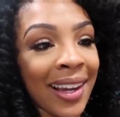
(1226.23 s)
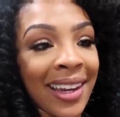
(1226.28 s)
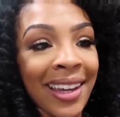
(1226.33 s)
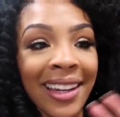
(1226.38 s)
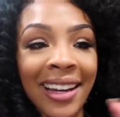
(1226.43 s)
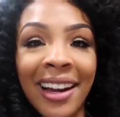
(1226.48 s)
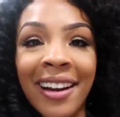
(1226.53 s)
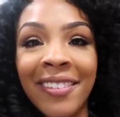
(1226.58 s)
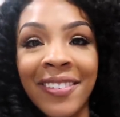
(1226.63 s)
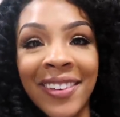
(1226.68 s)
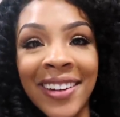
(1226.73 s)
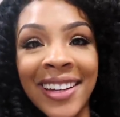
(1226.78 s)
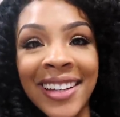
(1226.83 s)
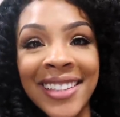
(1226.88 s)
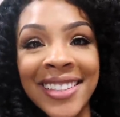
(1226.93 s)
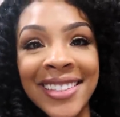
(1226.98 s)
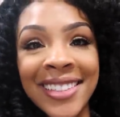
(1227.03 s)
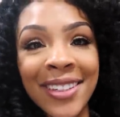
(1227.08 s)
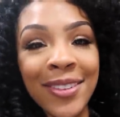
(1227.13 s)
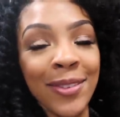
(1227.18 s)
get our
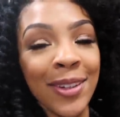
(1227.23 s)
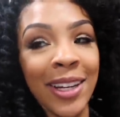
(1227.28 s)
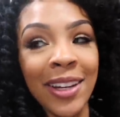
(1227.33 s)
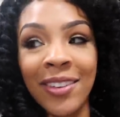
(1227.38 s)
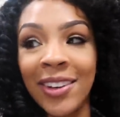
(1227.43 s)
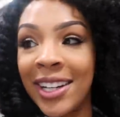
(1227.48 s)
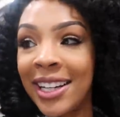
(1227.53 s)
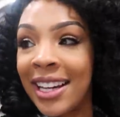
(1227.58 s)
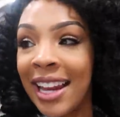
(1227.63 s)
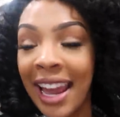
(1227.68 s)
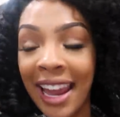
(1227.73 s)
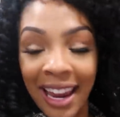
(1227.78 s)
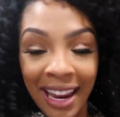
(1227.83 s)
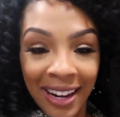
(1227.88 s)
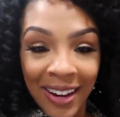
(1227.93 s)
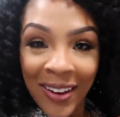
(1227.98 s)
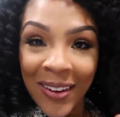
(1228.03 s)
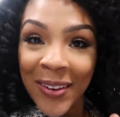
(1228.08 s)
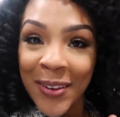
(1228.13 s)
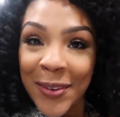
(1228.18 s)
fish and we get ready to
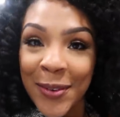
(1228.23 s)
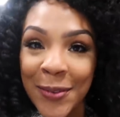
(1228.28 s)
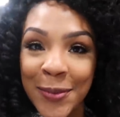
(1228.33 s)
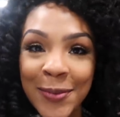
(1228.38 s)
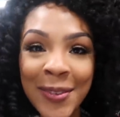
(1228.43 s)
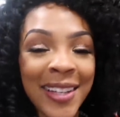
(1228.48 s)
head home,